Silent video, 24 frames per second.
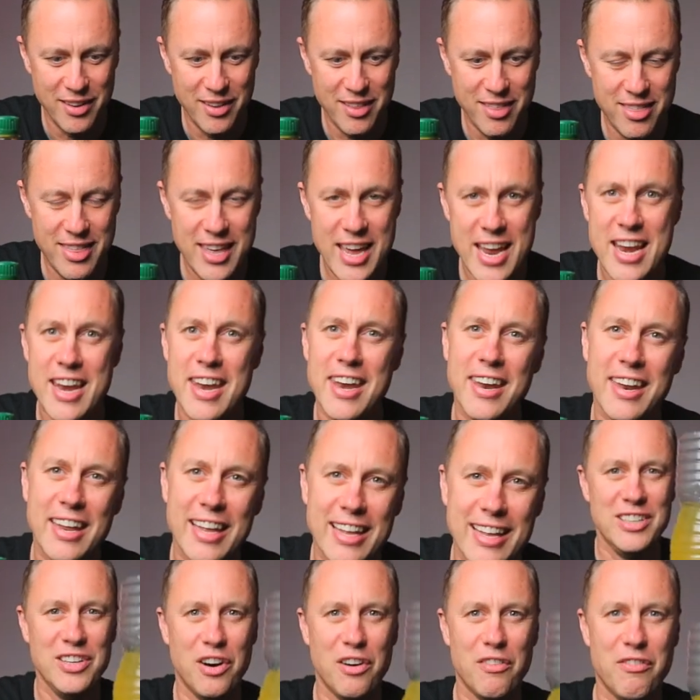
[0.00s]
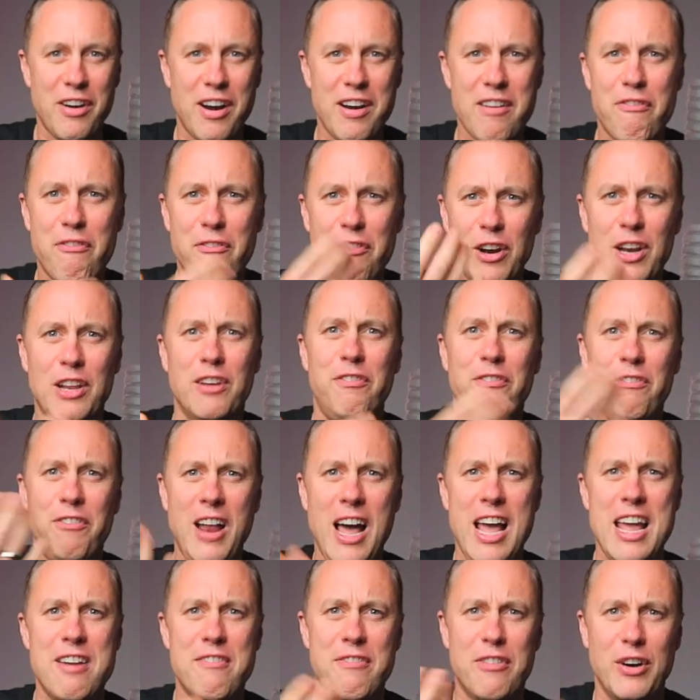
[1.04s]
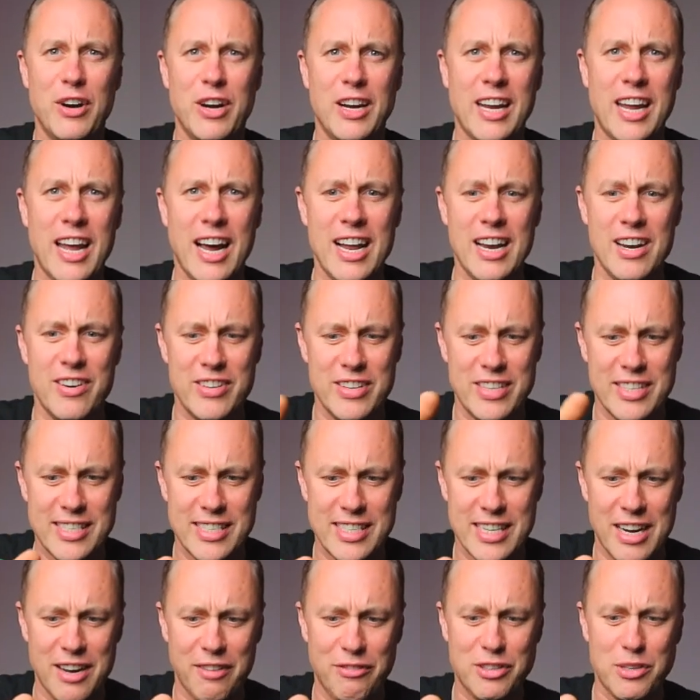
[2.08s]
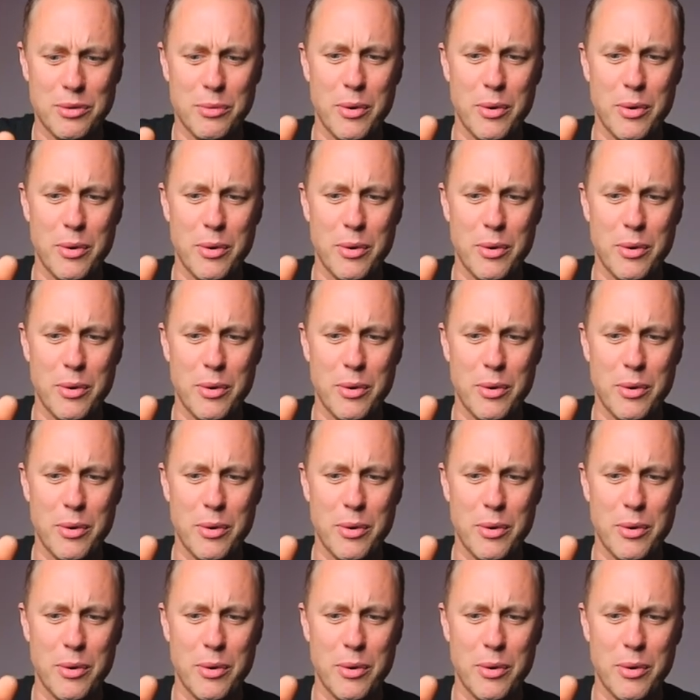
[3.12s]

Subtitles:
thin, not very full of flavor and color and stuff.